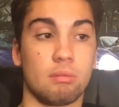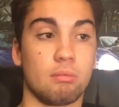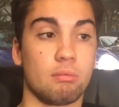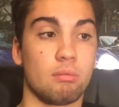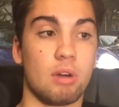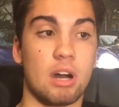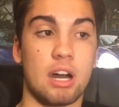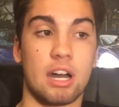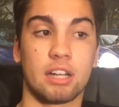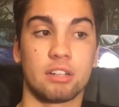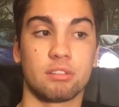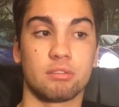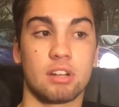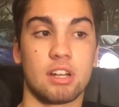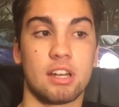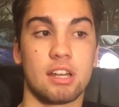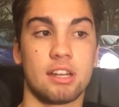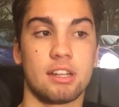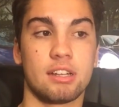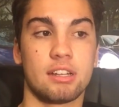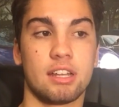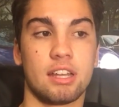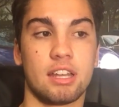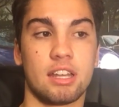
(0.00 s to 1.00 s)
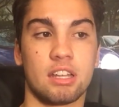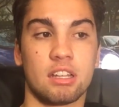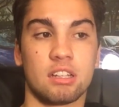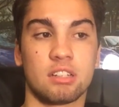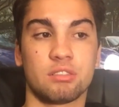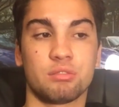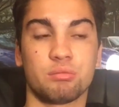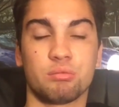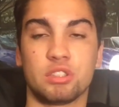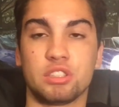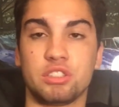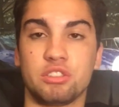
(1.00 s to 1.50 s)
wine red,
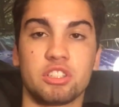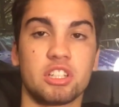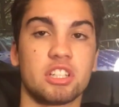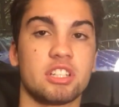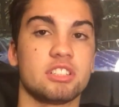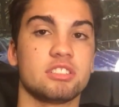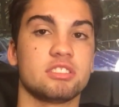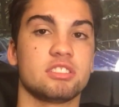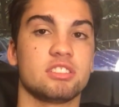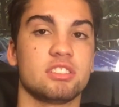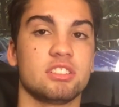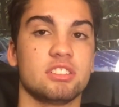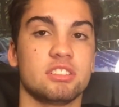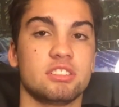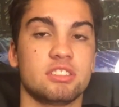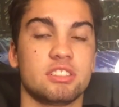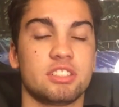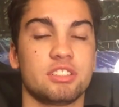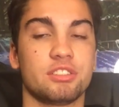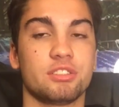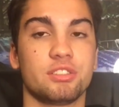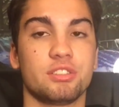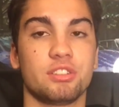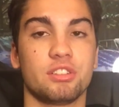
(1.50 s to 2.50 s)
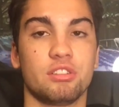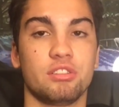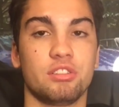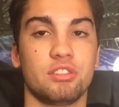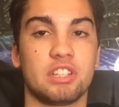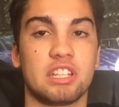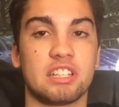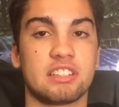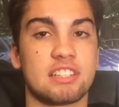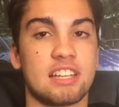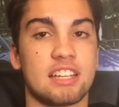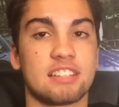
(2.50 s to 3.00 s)
and when you get into the interior you
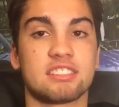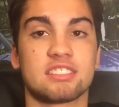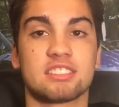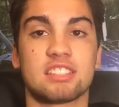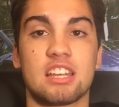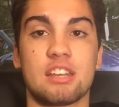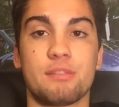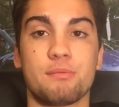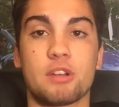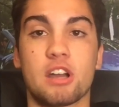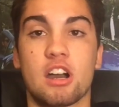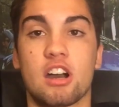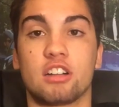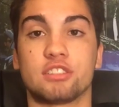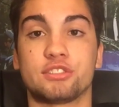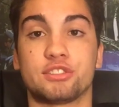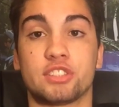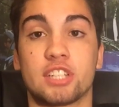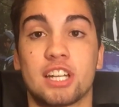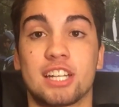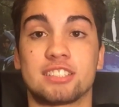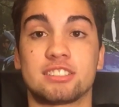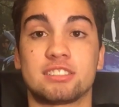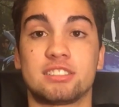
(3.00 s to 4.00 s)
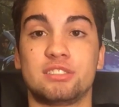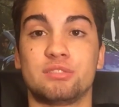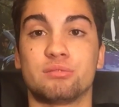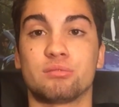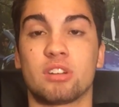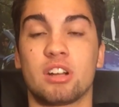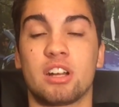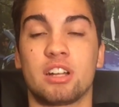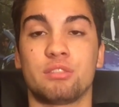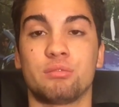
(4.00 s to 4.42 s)
get that same contrasting